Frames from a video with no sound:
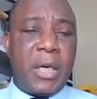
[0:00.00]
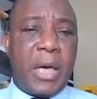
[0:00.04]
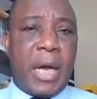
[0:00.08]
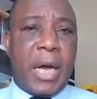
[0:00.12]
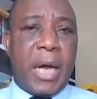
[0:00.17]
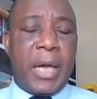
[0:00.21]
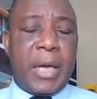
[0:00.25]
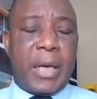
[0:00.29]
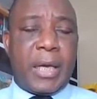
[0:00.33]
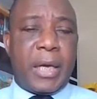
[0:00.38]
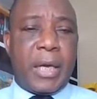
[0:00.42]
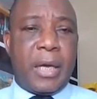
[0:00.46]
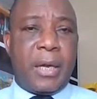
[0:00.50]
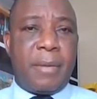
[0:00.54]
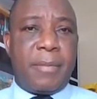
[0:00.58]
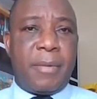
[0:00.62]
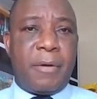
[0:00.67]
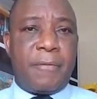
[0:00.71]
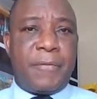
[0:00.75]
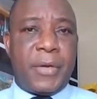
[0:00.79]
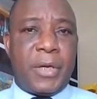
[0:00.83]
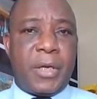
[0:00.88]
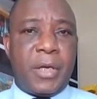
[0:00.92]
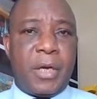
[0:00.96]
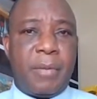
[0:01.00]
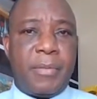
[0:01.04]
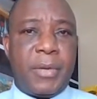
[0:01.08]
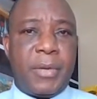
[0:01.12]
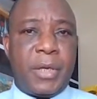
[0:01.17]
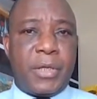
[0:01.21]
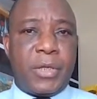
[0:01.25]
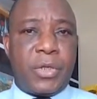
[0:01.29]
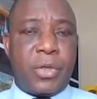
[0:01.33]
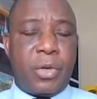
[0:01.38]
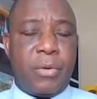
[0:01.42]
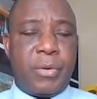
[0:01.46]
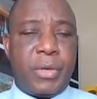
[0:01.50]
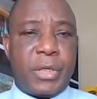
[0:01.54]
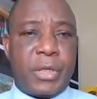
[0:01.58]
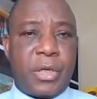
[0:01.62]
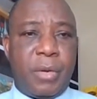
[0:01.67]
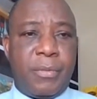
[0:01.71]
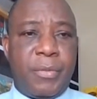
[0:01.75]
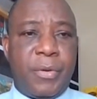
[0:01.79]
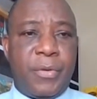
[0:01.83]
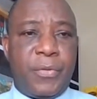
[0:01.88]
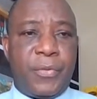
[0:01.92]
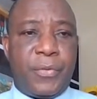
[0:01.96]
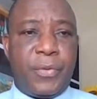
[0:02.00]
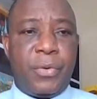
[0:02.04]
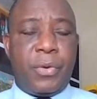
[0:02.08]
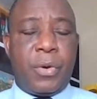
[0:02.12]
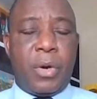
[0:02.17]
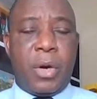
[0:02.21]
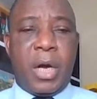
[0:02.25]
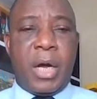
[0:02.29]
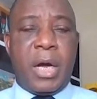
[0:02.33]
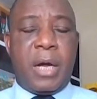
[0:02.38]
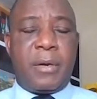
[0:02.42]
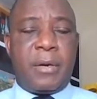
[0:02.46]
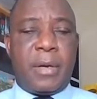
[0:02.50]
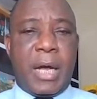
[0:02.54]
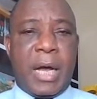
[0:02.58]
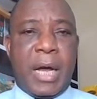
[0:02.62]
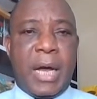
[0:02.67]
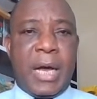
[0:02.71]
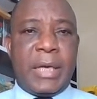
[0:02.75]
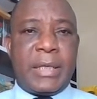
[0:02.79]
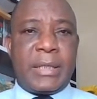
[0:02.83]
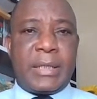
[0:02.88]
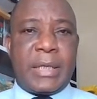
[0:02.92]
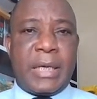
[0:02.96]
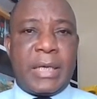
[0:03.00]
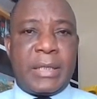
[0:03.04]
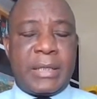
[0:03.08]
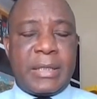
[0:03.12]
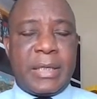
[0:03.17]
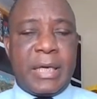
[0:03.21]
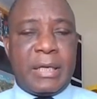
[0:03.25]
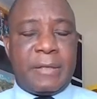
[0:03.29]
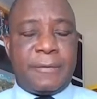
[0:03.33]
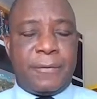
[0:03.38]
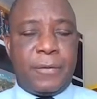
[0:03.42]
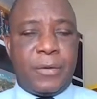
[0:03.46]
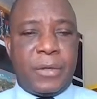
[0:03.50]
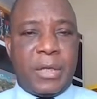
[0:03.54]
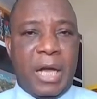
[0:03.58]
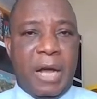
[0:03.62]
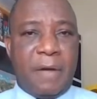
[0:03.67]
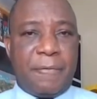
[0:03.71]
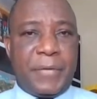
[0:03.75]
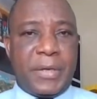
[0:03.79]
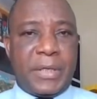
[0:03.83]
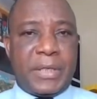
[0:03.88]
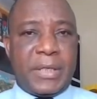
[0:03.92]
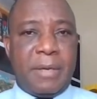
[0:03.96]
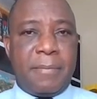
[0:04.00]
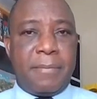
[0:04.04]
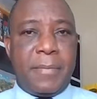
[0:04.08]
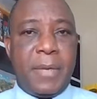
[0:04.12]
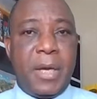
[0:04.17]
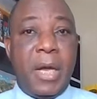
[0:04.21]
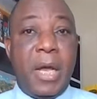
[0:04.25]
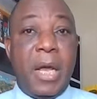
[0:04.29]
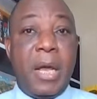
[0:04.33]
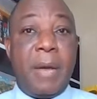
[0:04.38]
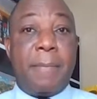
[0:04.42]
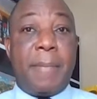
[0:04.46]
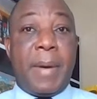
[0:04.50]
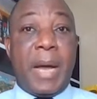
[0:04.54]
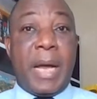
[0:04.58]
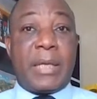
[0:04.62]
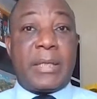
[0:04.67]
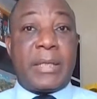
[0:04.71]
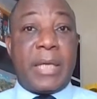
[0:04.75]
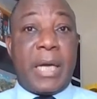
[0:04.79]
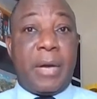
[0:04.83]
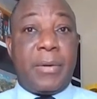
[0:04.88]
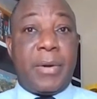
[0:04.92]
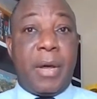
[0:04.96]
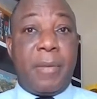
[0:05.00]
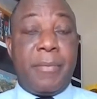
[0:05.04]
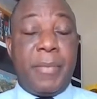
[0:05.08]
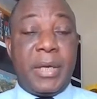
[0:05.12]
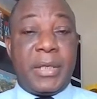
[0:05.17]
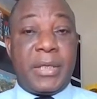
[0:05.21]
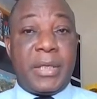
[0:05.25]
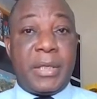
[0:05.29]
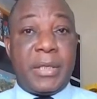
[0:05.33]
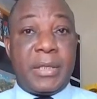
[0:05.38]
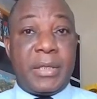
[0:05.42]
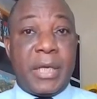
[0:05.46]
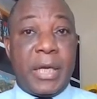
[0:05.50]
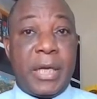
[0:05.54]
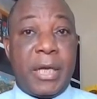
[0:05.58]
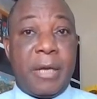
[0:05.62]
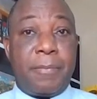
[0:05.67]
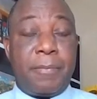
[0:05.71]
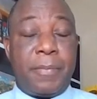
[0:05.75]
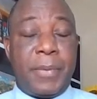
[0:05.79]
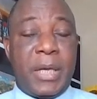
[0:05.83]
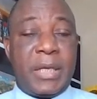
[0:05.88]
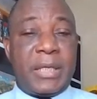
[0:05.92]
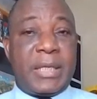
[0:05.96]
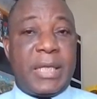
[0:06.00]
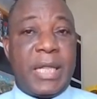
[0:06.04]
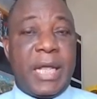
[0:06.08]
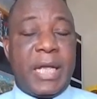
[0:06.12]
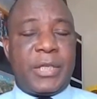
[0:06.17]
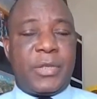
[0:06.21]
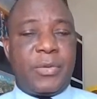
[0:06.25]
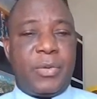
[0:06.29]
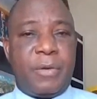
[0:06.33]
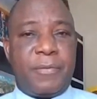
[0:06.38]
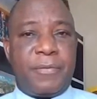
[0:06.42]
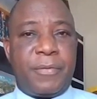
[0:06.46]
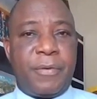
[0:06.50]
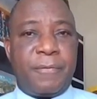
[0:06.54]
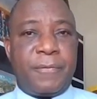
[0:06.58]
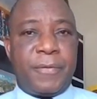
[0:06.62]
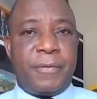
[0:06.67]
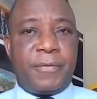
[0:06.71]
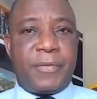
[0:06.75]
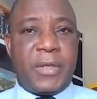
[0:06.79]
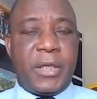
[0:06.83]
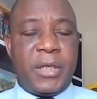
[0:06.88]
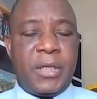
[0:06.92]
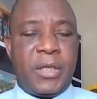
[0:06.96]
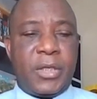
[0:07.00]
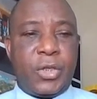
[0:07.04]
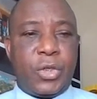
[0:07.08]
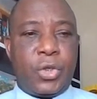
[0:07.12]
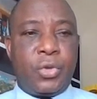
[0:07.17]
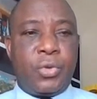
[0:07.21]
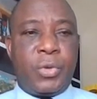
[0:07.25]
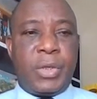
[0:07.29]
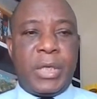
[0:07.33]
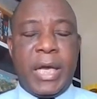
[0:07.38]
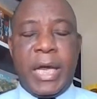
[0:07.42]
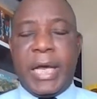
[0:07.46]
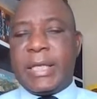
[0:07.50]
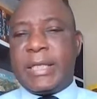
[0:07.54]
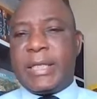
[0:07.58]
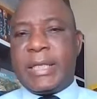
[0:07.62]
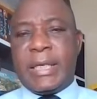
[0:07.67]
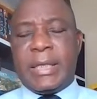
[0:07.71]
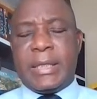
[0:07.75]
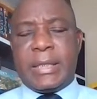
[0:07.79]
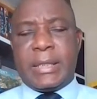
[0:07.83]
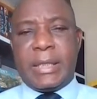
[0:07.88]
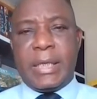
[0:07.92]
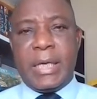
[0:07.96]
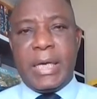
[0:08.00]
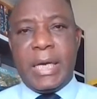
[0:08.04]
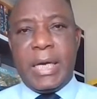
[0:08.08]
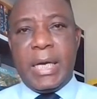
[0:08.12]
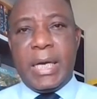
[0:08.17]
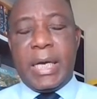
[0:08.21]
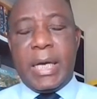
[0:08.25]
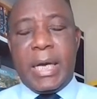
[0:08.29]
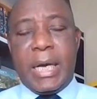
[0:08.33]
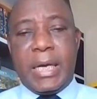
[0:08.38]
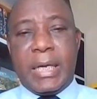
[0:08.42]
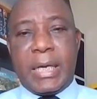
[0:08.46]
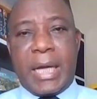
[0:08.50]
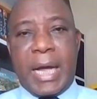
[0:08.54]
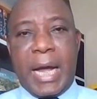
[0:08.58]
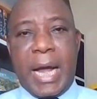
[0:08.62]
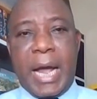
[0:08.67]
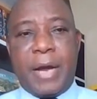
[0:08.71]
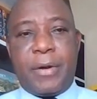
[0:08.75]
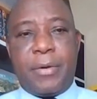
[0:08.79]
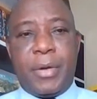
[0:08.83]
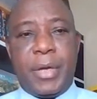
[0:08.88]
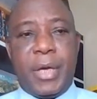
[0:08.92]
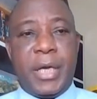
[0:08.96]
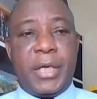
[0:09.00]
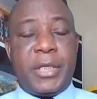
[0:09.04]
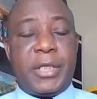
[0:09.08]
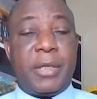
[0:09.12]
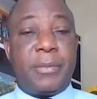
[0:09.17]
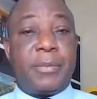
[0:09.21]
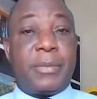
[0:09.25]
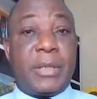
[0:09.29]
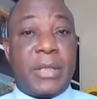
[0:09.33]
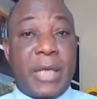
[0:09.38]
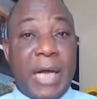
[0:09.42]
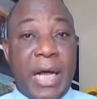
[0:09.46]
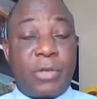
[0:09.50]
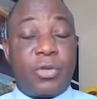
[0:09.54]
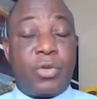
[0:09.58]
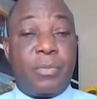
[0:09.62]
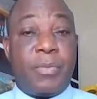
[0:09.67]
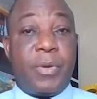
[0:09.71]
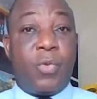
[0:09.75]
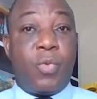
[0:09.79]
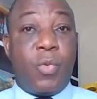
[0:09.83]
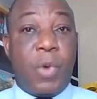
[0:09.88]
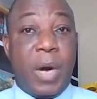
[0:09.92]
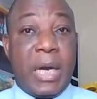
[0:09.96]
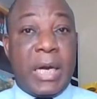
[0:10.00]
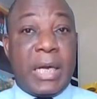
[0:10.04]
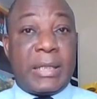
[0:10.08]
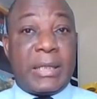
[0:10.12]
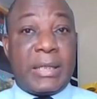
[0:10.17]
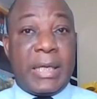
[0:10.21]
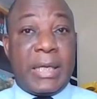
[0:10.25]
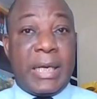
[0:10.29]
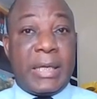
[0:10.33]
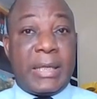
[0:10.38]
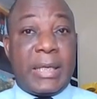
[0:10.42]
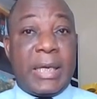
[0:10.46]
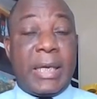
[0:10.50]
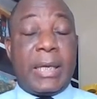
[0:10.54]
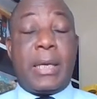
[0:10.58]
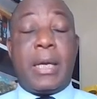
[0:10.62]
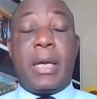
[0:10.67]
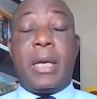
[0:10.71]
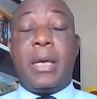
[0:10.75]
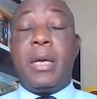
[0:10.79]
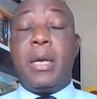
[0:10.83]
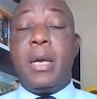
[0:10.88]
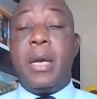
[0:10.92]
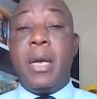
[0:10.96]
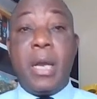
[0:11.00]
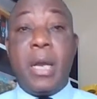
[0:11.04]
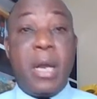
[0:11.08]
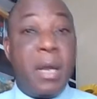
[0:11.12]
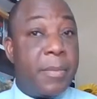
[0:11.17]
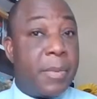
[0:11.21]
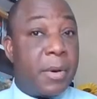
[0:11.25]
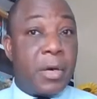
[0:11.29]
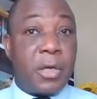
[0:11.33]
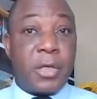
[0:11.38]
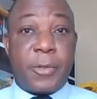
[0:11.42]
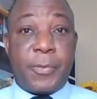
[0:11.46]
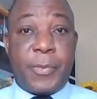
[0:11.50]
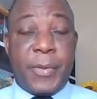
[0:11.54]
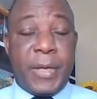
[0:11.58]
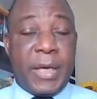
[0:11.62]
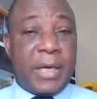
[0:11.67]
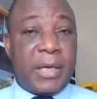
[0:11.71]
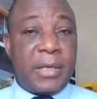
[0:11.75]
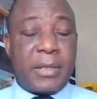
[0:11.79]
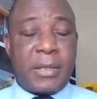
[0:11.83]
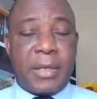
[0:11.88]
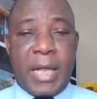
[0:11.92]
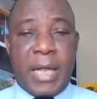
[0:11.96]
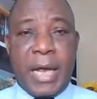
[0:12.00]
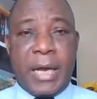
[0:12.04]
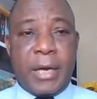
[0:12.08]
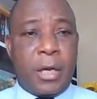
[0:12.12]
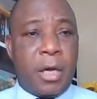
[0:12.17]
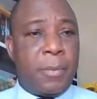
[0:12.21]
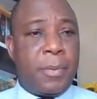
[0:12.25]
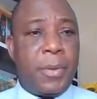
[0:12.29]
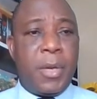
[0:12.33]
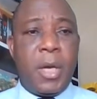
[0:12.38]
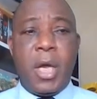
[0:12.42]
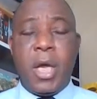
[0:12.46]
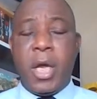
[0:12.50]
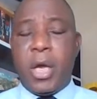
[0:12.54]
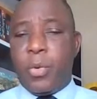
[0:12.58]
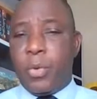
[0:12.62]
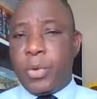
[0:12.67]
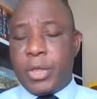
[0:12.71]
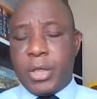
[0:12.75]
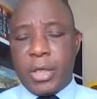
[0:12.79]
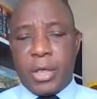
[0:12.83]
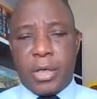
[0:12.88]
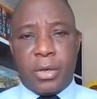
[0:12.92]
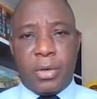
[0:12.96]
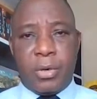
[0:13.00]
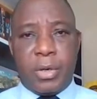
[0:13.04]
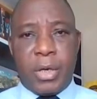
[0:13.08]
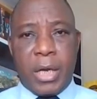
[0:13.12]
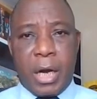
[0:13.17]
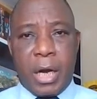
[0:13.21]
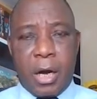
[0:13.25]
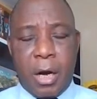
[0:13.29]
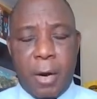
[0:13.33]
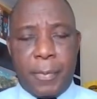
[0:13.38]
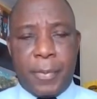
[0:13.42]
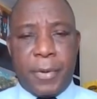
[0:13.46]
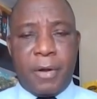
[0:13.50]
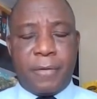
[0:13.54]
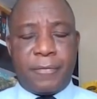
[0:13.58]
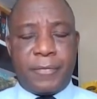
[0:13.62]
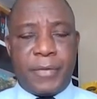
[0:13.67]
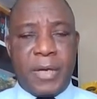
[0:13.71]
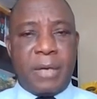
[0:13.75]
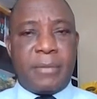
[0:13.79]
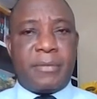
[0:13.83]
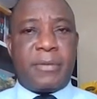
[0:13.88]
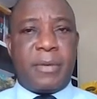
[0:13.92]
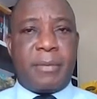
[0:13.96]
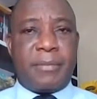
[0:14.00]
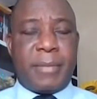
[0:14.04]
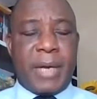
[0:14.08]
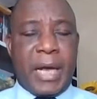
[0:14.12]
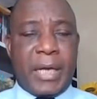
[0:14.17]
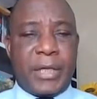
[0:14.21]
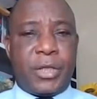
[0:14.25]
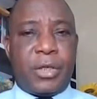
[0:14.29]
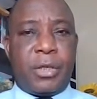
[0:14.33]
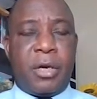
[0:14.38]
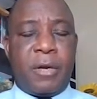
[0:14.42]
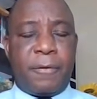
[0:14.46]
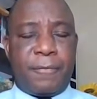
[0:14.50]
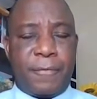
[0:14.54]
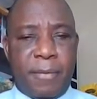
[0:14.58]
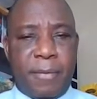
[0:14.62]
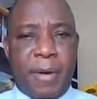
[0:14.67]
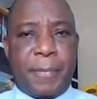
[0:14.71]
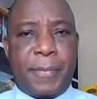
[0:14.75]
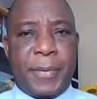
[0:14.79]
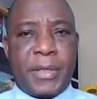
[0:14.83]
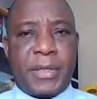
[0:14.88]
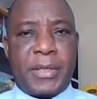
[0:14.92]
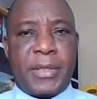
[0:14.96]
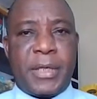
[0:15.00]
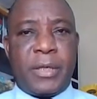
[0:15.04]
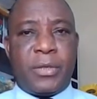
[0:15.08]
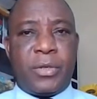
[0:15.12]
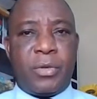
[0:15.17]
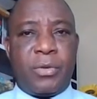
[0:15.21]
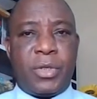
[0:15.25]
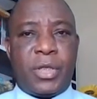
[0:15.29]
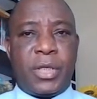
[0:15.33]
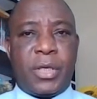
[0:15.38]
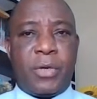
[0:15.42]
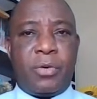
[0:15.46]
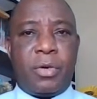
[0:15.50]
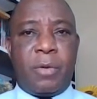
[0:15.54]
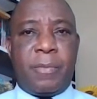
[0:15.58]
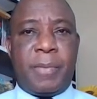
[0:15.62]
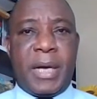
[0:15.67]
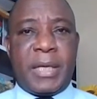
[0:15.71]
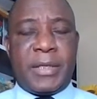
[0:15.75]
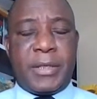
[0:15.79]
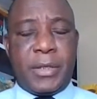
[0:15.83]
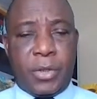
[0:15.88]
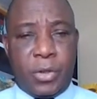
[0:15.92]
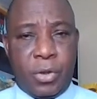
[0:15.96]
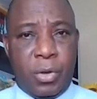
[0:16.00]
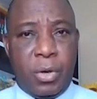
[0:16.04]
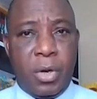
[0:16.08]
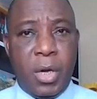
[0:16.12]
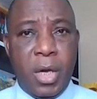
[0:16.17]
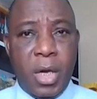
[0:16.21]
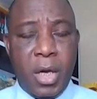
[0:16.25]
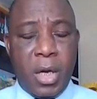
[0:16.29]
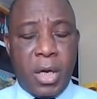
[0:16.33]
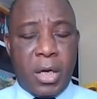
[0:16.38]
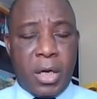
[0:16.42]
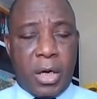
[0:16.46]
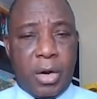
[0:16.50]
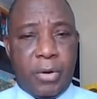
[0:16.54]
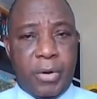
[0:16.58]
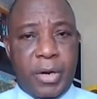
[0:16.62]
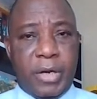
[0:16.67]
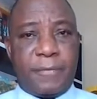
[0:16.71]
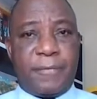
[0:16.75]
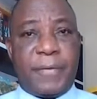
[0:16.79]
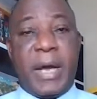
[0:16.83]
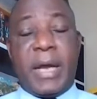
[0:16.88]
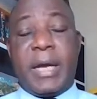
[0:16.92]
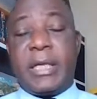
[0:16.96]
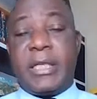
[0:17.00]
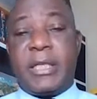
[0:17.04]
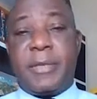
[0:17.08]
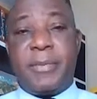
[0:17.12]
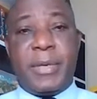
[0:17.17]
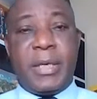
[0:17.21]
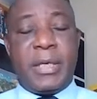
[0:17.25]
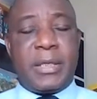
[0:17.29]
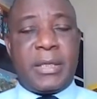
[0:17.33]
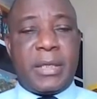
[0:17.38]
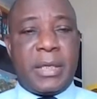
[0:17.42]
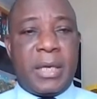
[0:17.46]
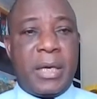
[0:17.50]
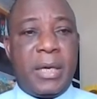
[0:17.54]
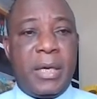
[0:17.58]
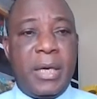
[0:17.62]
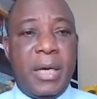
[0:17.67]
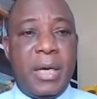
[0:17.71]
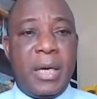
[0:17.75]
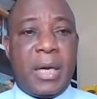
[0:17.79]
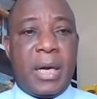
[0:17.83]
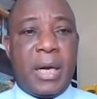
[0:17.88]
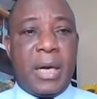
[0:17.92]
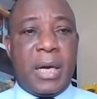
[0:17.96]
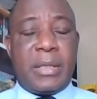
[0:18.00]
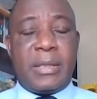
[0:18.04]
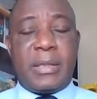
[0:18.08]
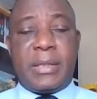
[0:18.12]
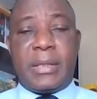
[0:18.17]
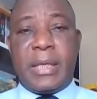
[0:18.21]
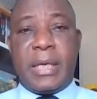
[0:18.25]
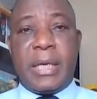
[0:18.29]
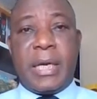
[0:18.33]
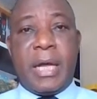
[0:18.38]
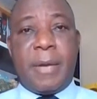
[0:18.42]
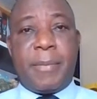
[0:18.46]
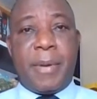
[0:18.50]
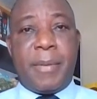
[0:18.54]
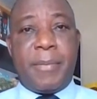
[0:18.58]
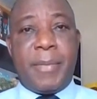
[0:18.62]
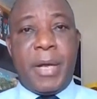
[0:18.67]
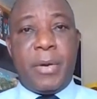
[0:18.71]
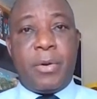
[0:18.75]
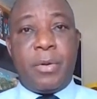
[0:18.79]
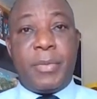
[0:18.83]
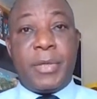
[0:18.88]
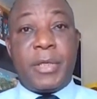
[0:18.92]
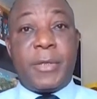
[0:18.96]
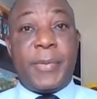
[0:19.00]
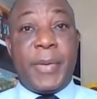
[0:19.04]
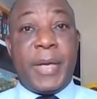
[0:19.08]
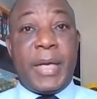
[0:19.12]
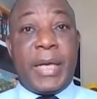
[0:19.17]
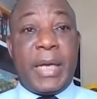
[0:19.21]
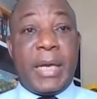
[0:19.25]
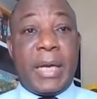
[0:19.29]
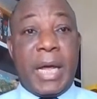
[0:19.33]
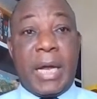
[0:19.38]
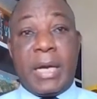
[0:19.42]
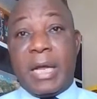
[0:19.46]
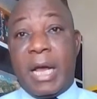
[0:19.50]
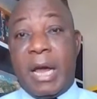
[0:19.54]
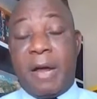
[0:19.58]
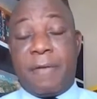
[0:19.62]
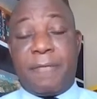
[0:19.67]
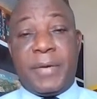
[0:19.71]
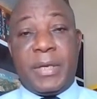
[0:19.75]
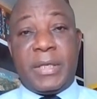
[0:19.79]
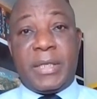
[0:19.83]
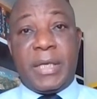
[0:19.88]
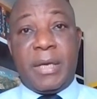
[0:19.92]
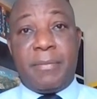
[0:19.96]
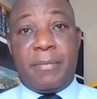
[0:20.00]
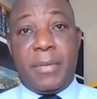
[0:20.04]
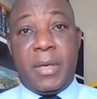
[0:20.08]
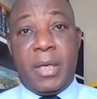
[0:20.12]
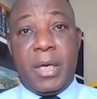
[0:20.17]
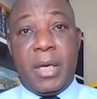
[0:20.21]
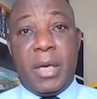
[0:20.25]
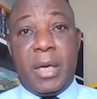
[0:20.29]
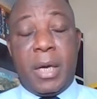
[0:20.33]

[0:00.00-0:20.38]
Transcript: a number of economic stories coming through. All eyes are set for the African Bank's annual meetings taking place next week from 15th to the 18th in Cairo, Egypt. That will be well attended. A number of speakers lined up, which include a couple of names from Nigeria. Former President Olusegun Obasanjo, the current Finance Minister Zainab Ahmed will be speaking at the African